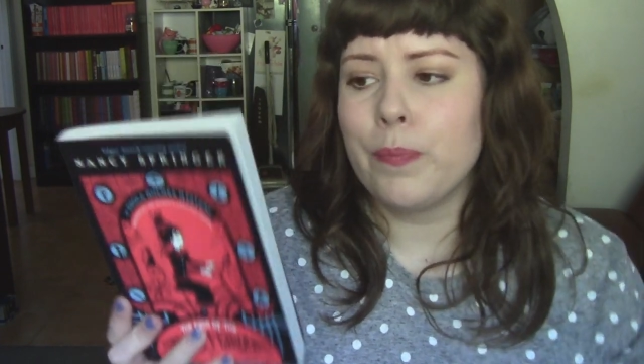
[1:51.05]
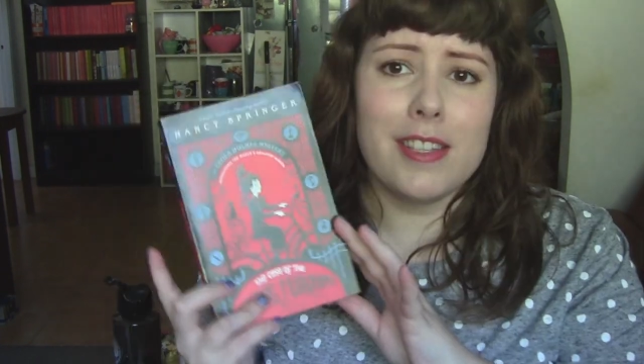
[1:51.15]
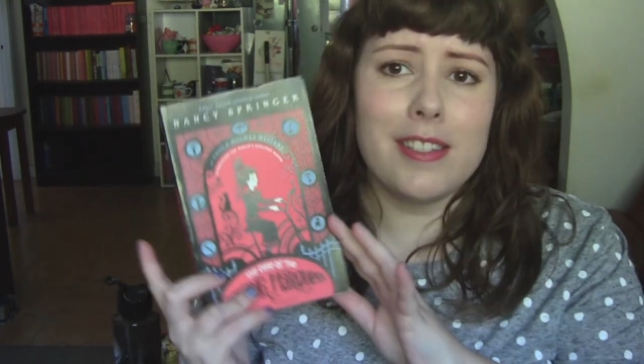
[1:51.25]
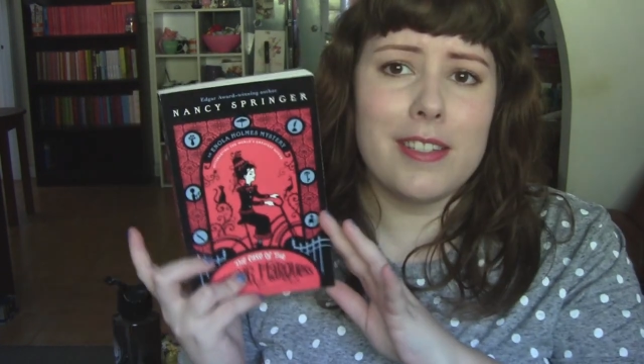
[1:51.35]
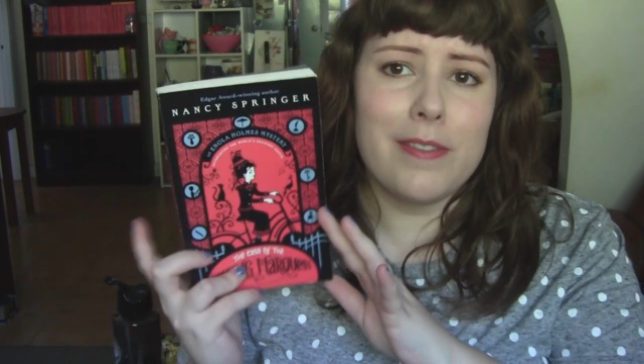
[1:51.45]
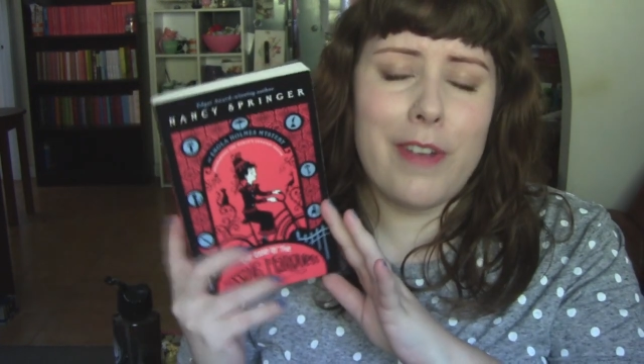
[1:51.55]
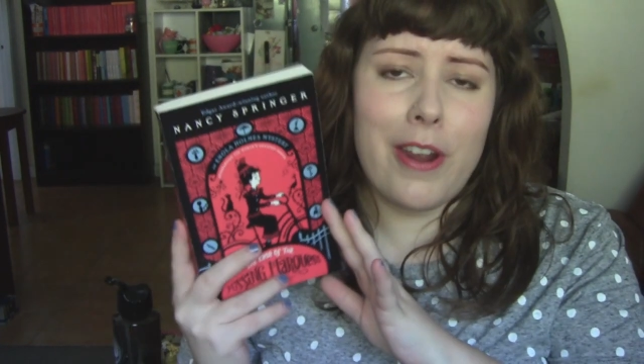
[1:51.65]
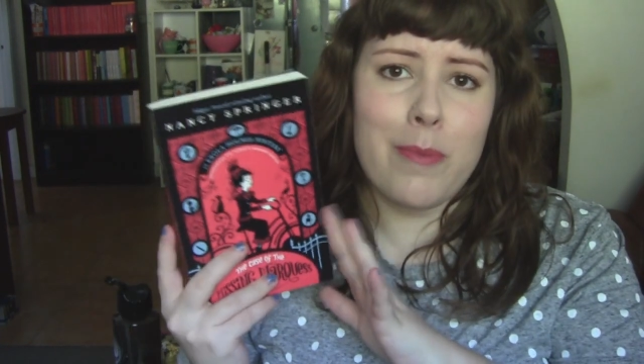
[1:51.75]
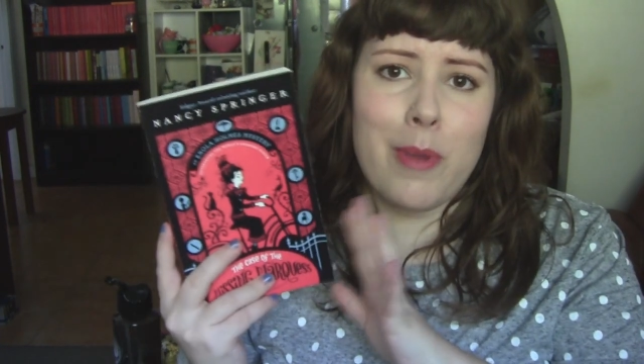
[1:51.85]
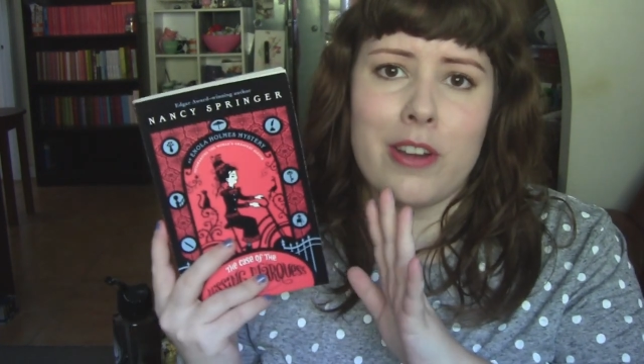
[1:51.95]
This is
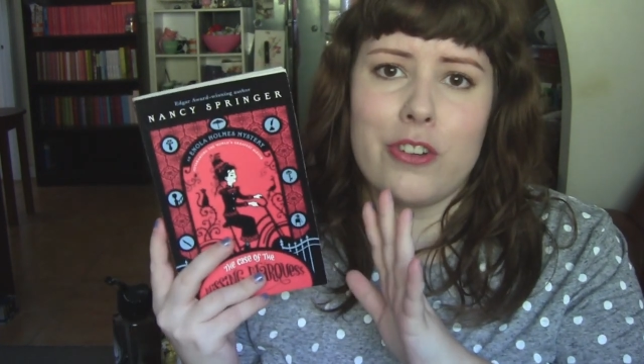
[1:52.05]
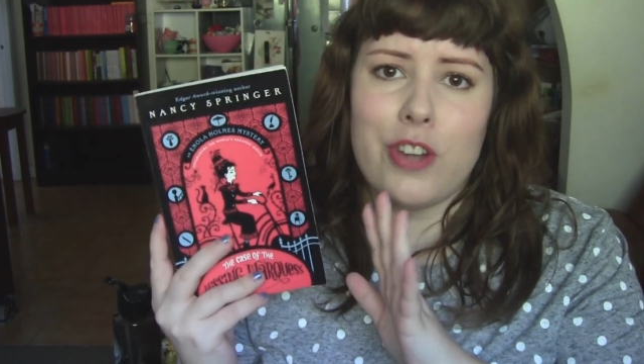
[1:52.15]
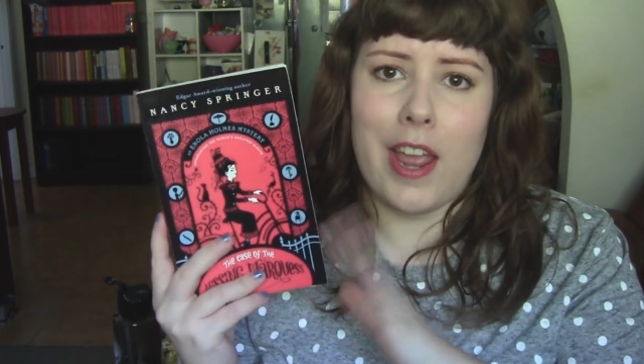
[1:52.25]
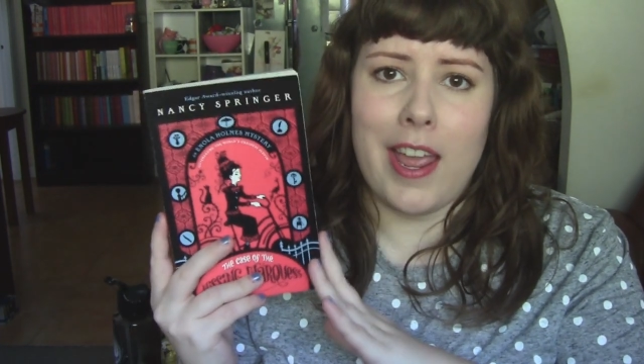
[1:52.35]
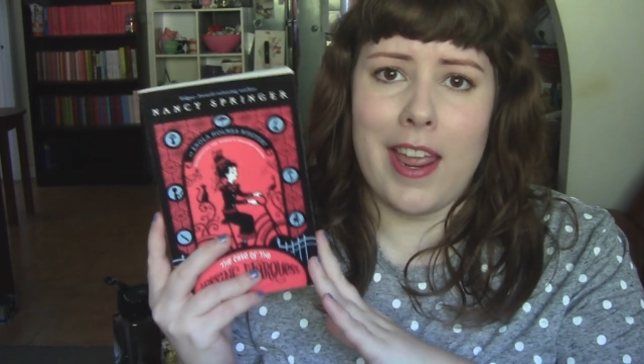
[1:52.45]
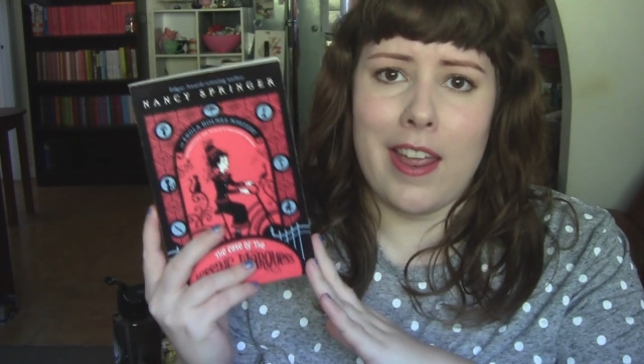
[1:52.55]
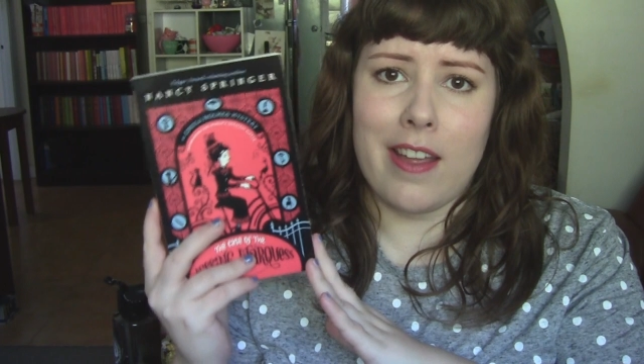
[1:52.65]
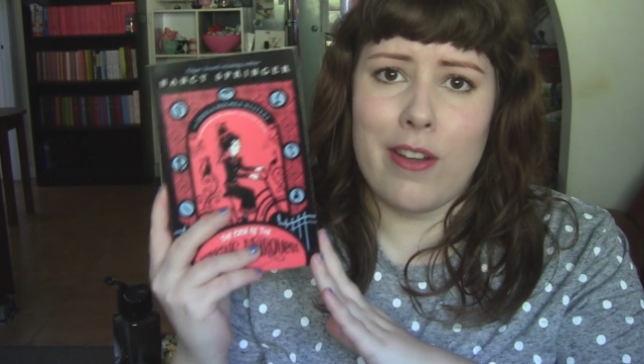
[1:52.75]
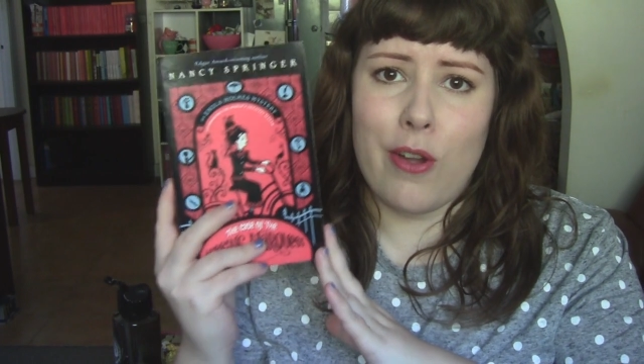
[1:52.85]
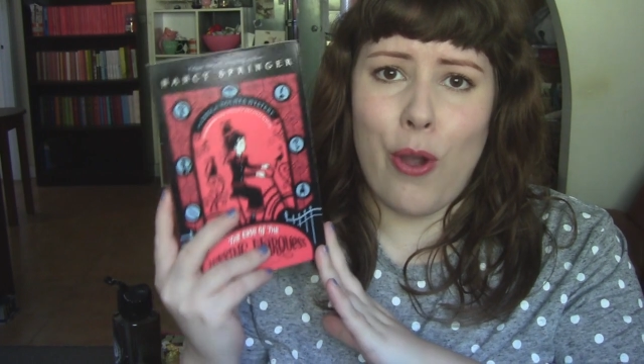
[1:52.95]
very much
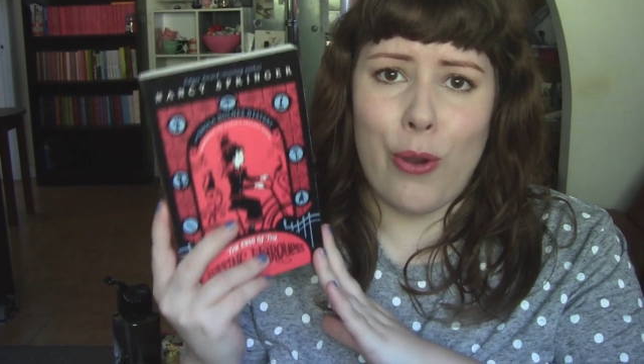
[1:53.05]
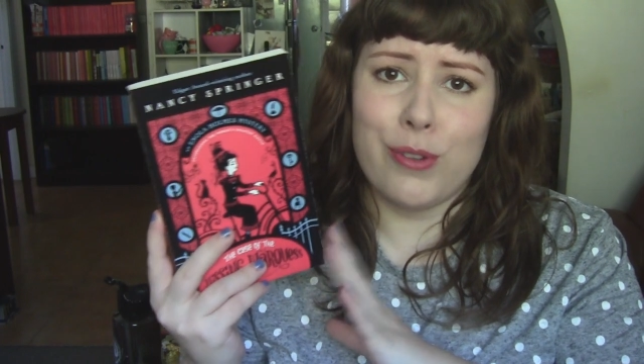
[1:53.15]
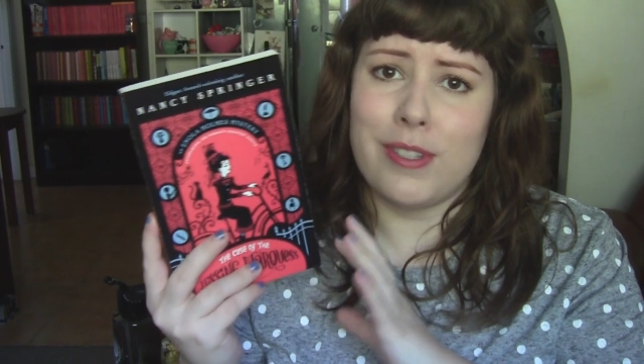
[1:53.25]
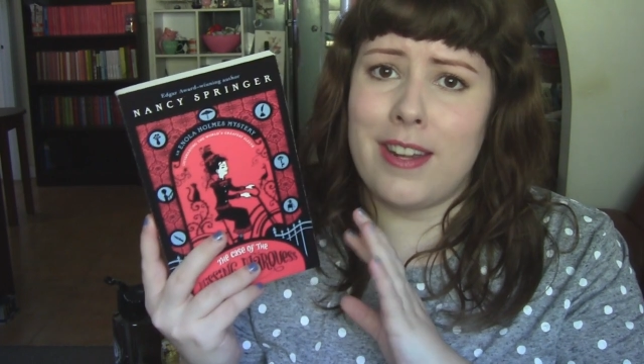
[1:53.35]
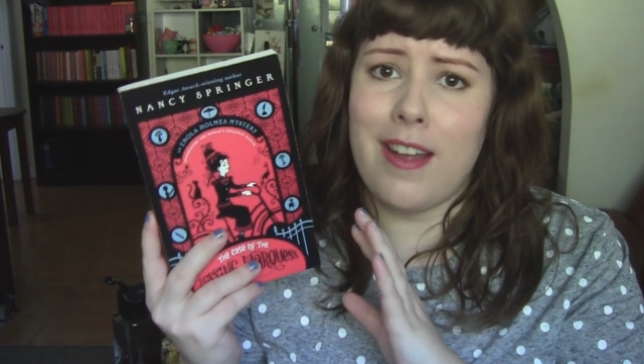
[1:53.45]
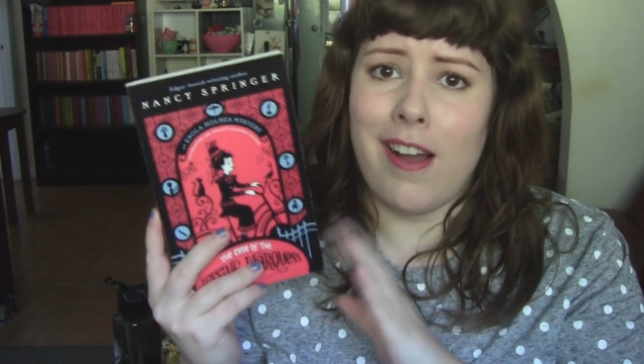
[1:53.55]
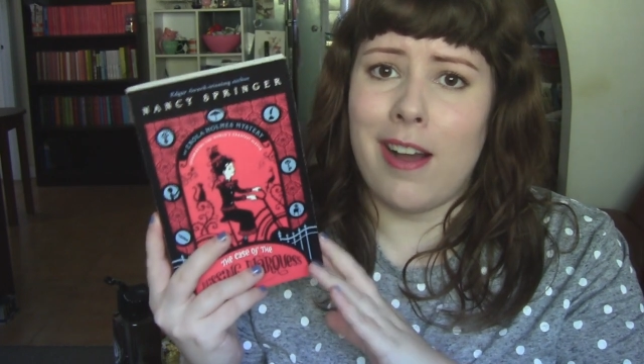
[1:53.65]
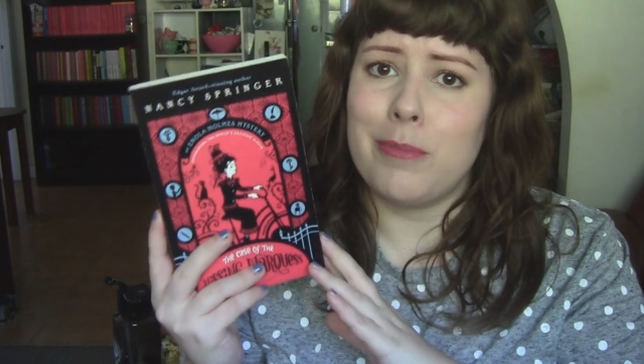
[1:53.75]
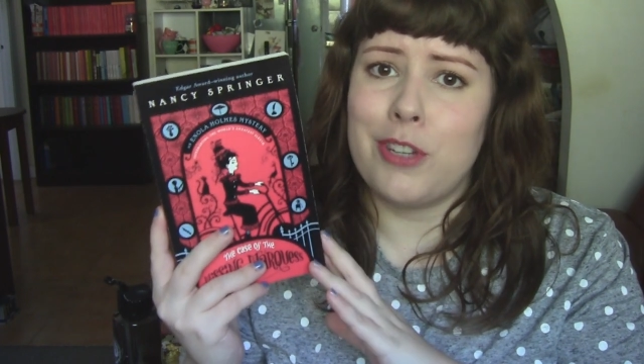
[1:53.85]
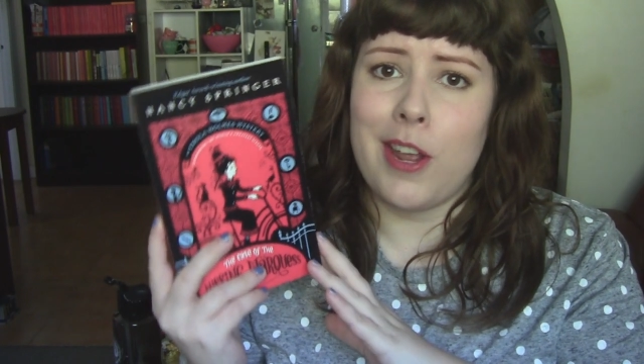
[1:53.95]
a cozy
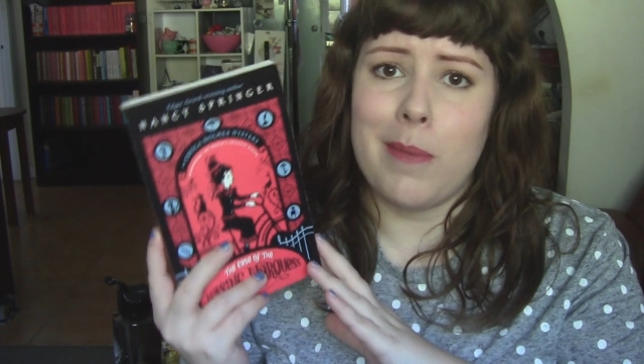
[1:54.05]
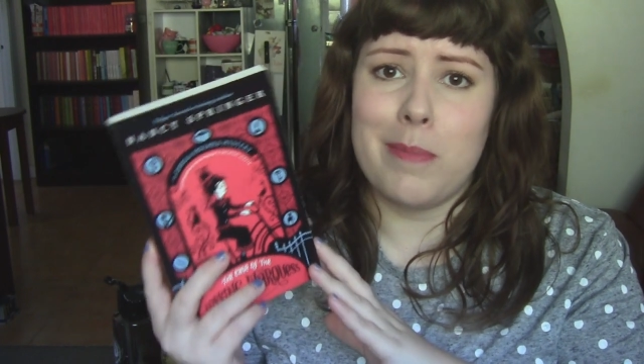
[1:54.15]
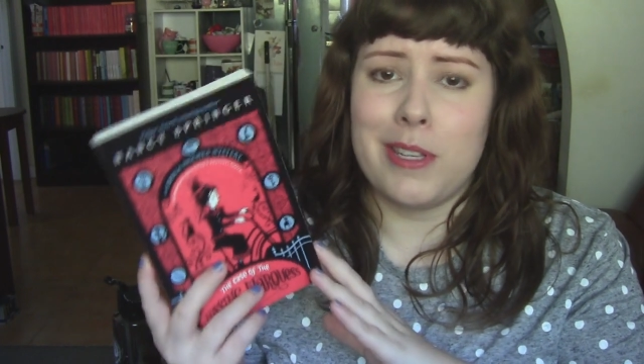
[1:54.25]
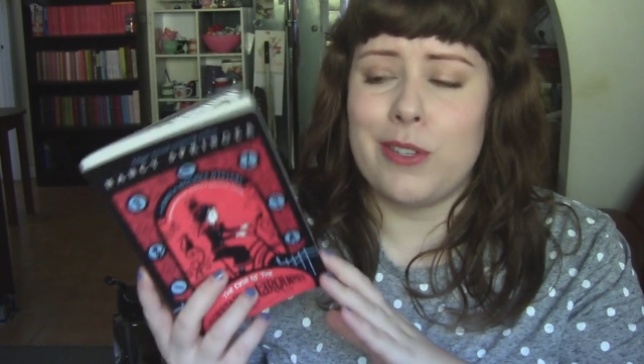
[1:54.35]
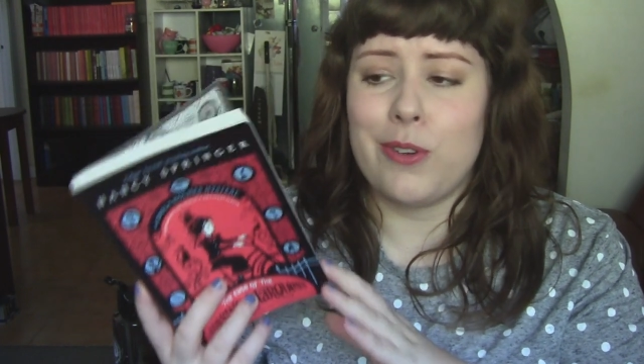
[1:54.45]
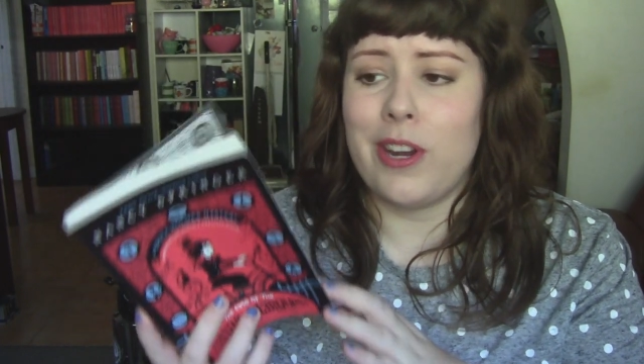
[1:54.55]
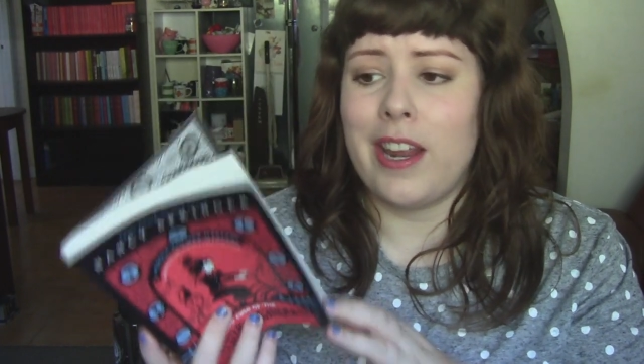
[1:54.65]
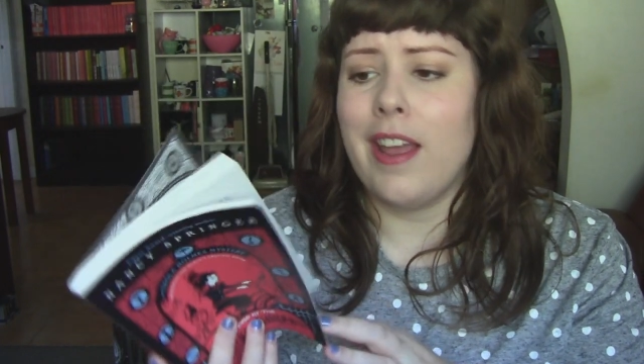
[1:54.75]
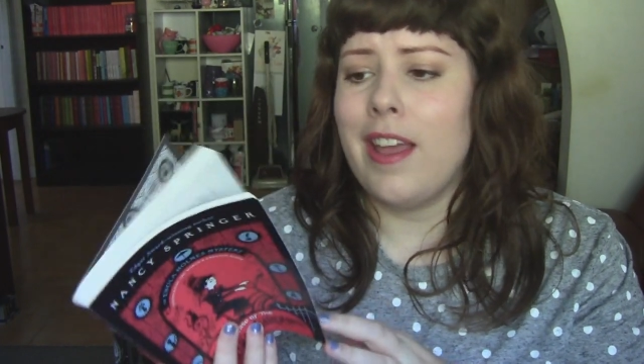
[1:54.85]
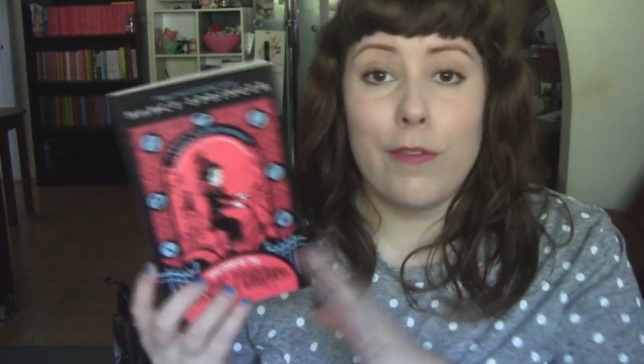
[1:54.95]
armchair mystery.